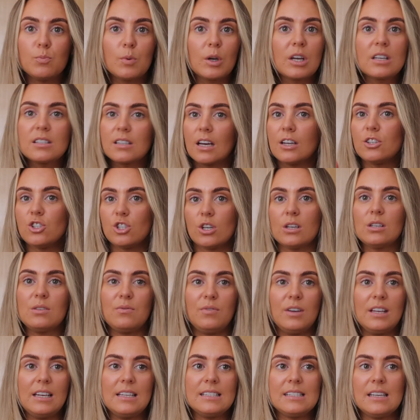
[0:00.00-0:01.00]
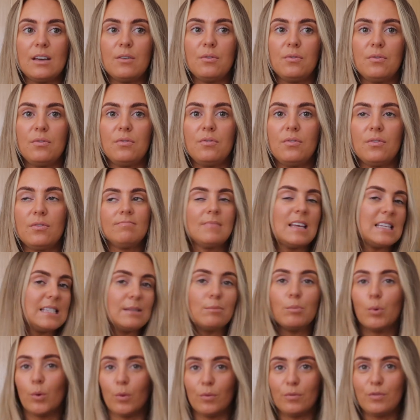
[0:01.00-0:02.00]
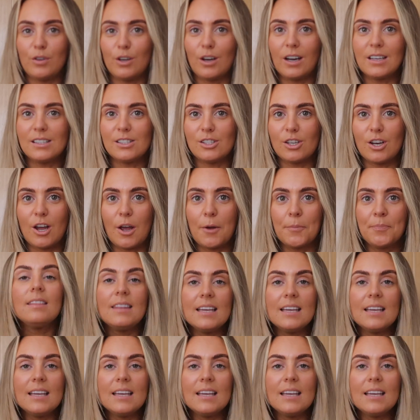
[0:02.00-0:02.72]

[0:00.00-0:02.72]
because I just feel as if it's important for you guys to know.